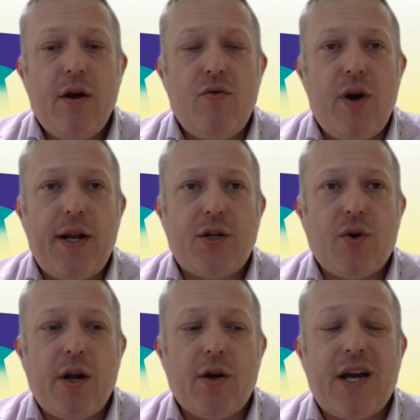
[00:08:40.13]
really
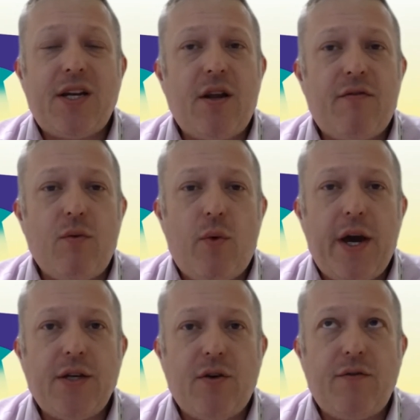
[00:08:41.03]
try and look at different
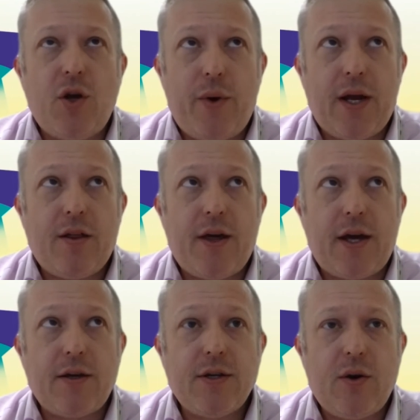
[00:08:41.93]
ways of doing
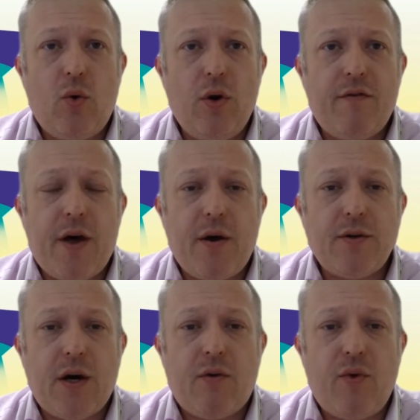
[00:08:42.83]
things, and all of
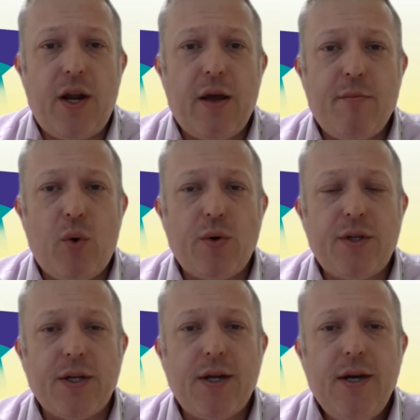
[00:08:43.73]
those are really
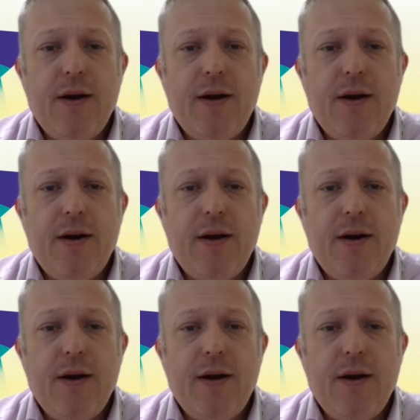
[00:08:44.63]
important,